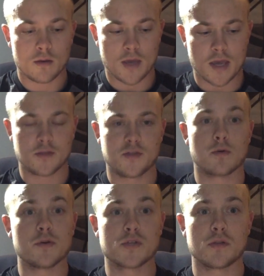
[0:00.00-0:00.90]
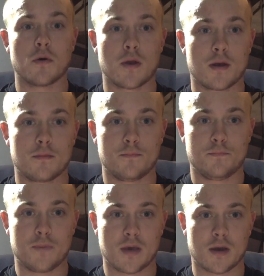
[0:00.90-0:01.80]
Okay, don't use a donut
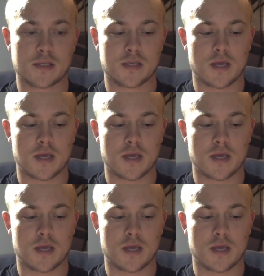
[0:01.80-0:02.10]
because